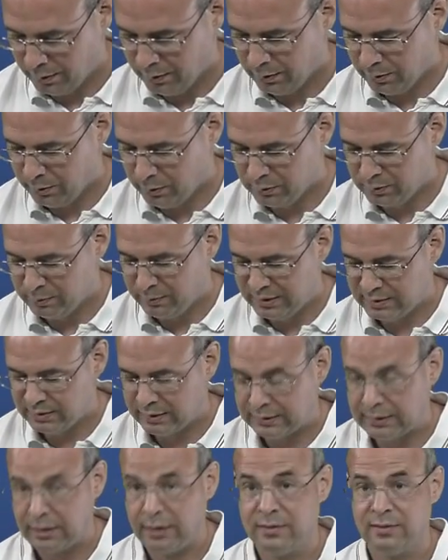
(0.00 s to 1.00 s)
ut
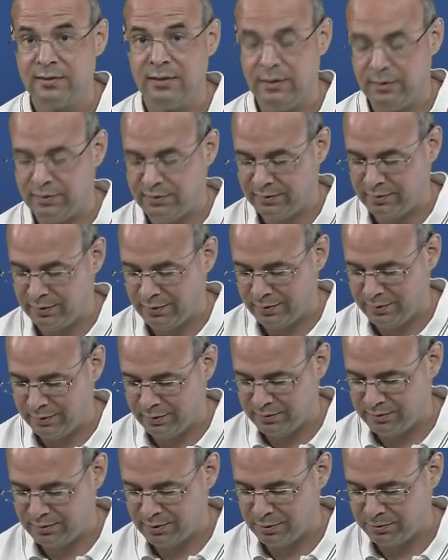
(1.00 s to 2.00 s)
misera sis,
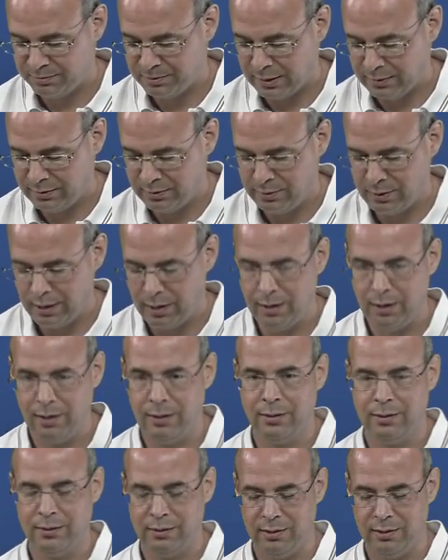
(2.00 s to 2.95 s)
so that you are